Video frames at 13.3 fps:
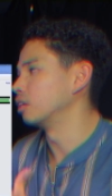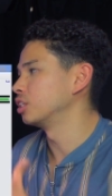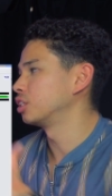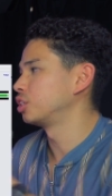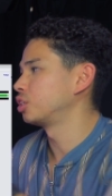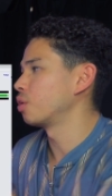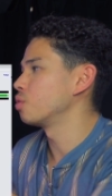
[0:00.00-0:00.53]
and uh,
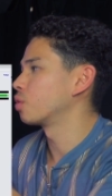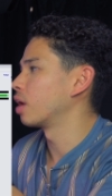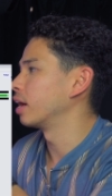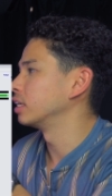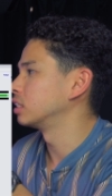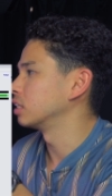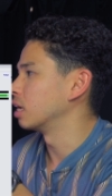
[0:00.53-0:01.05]
just to show you
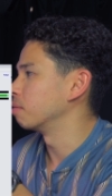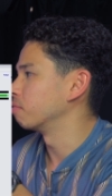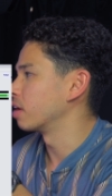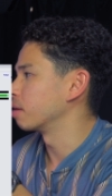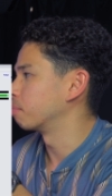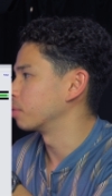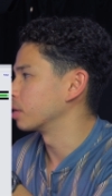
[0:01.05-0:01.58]
guys um,
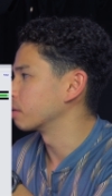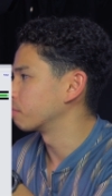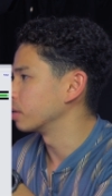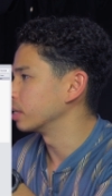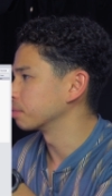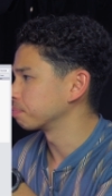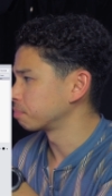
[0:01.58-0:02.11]
very
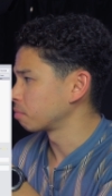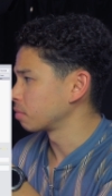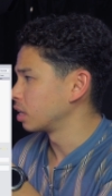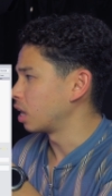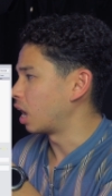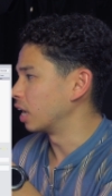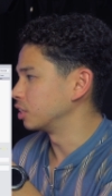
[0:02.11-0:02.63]
briefly,
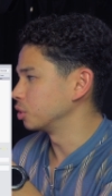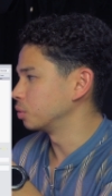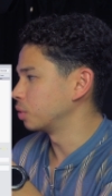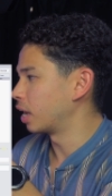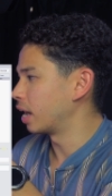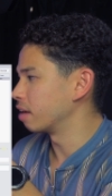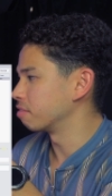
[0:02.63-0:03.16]
I do
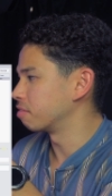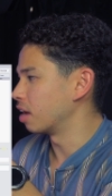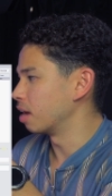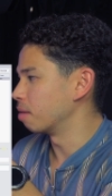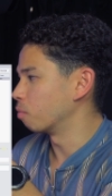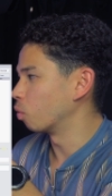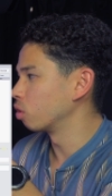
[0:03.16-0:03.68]
have
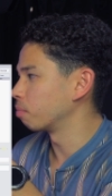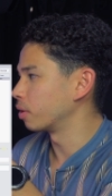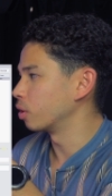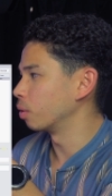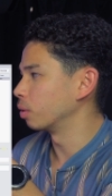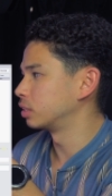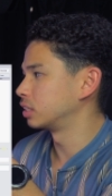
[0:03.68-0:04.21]
um, all of my
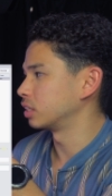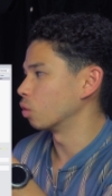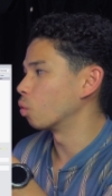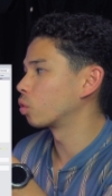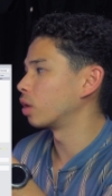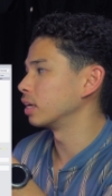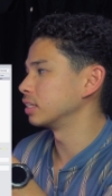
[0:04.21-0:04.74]
notes
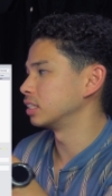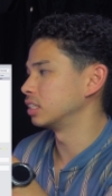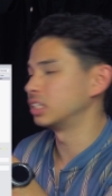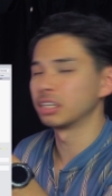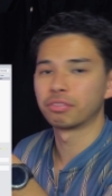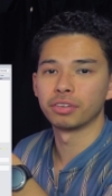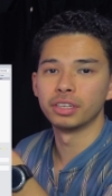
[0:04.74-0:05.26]
organized into
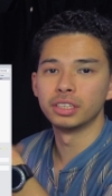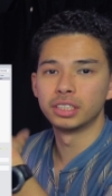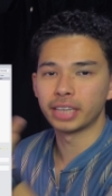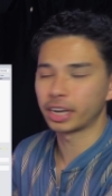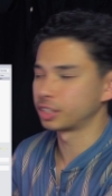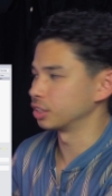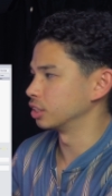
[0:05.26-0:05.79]
different
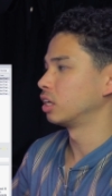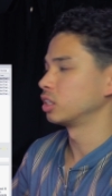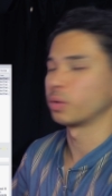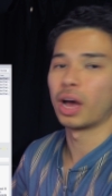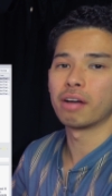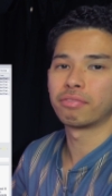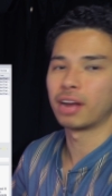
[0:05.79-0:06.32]
sections.
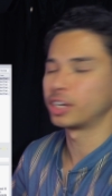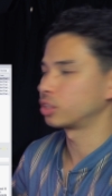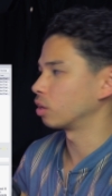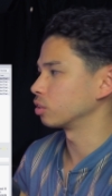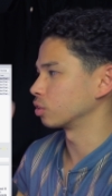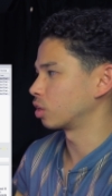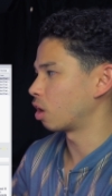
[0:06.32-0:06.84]
So I have
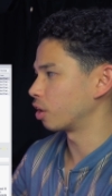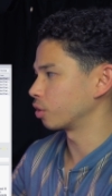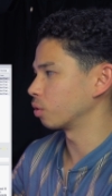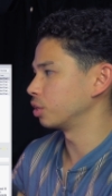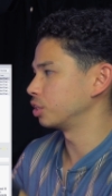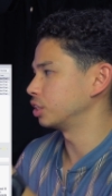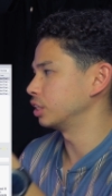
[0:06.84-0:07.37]
flashcards on
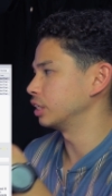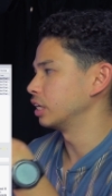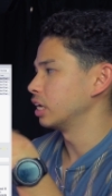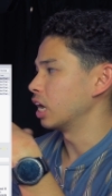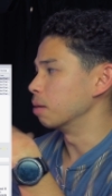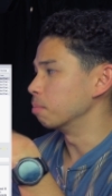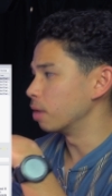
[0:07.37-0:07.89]
cardiology,
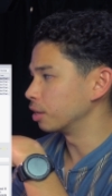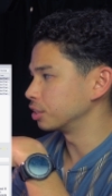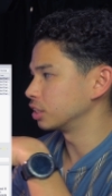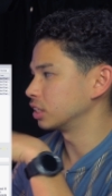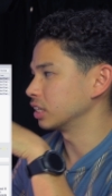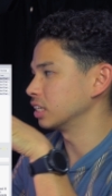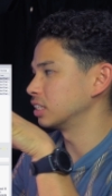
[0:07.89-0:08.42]

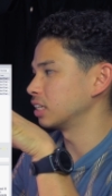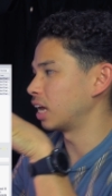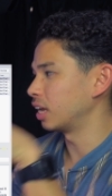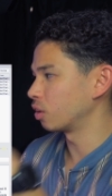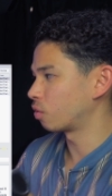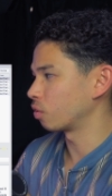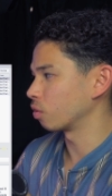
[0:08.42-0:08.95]
emergencies,
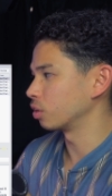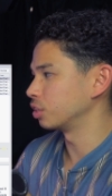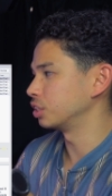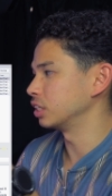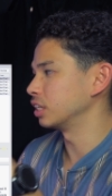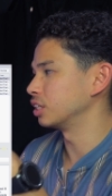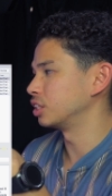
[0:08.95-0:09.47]

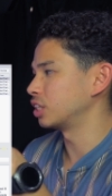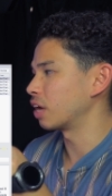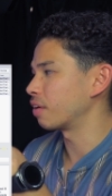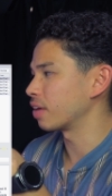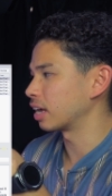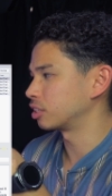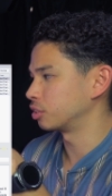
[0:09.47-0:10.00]
endocrinology,
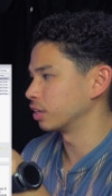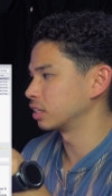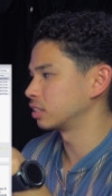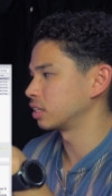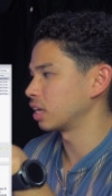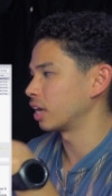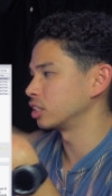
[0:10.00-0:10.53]

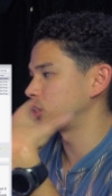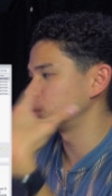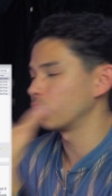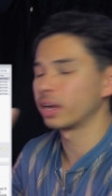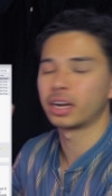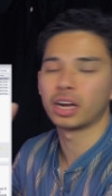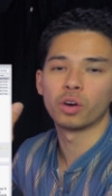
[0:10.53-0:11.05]
geriatrics. I do
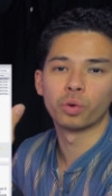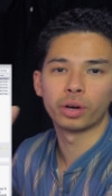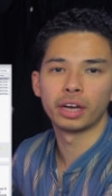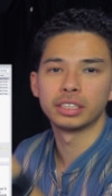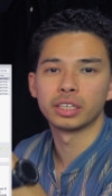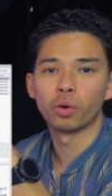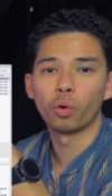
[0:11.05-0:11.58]
like
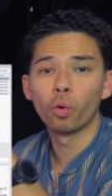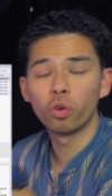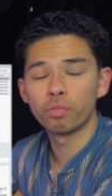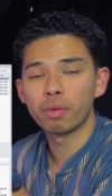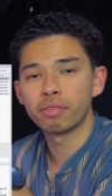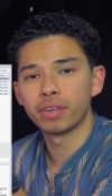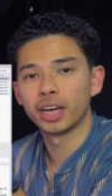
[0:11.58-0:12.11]
organizing all
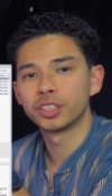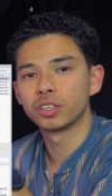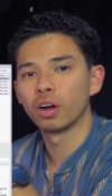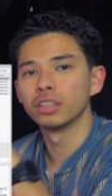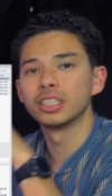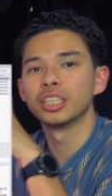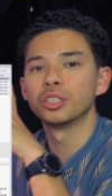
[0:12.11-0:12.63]
of my
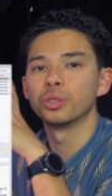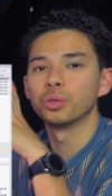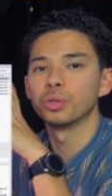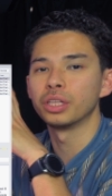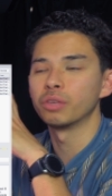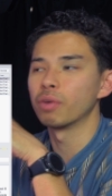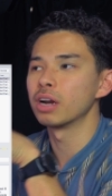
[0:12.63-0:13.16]
flashcards
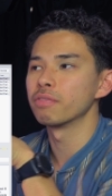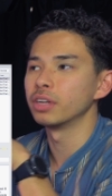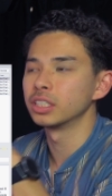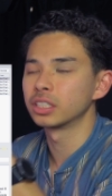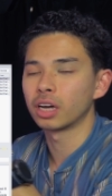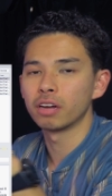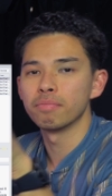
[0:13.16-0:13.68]
into the
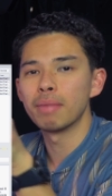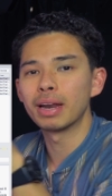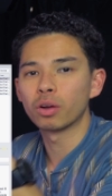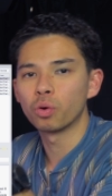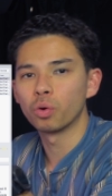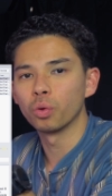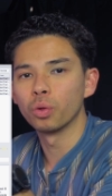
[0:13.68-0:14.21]
relevant kind of
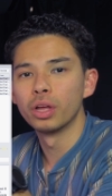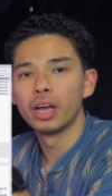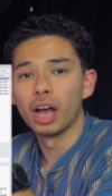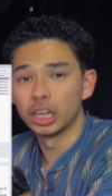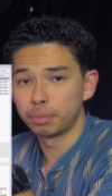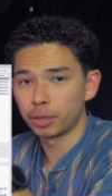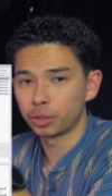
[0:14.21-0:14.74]
medical
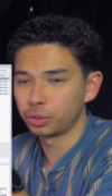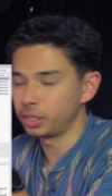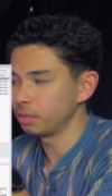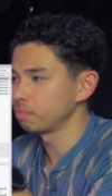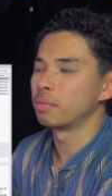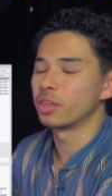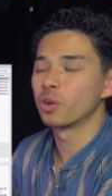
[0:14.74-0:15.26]
uh,
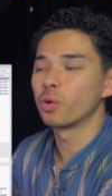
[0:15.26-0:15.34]
specialty. But the